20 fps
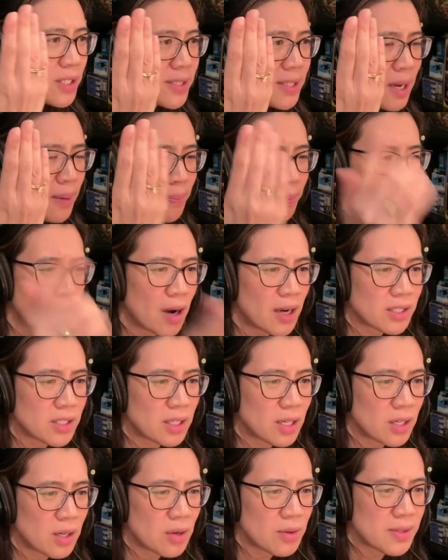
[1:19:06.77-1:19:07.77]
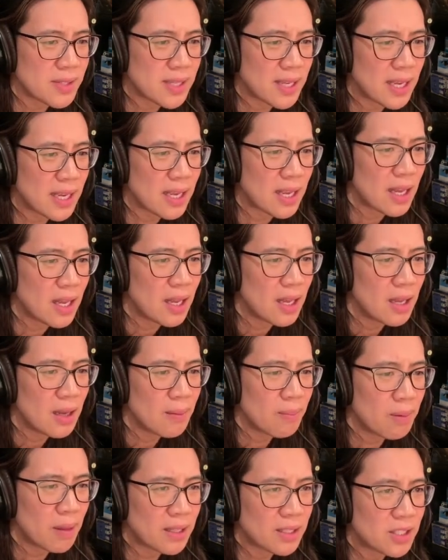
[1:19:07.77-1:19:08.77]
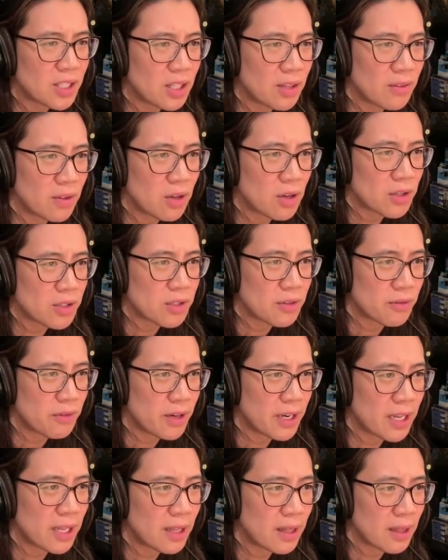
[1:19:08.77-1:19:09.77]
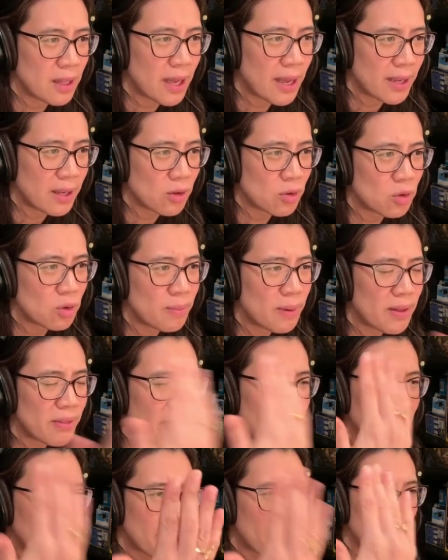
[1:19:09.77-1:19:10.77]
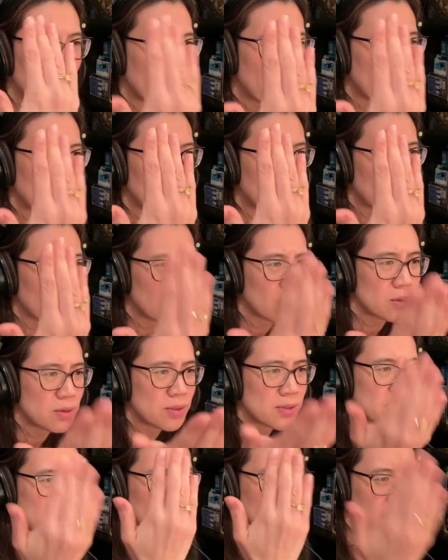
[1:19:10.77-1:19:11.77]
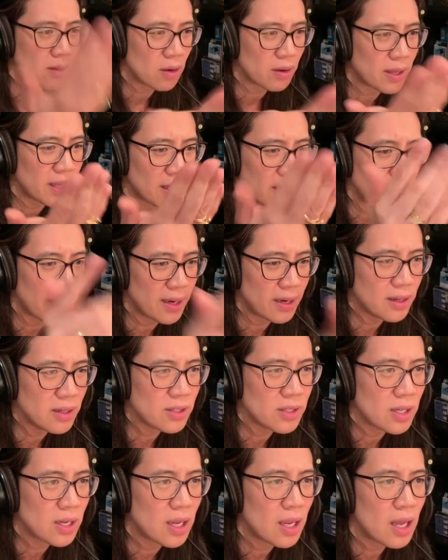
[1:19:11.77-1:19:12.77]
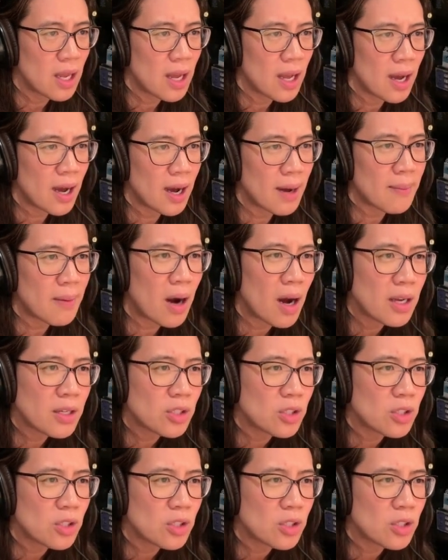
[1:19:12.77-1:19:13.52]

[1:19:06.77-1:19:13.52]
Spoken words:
is upright, and I don't see blunting of the costophrenic angle, but that might be because it's loculated. And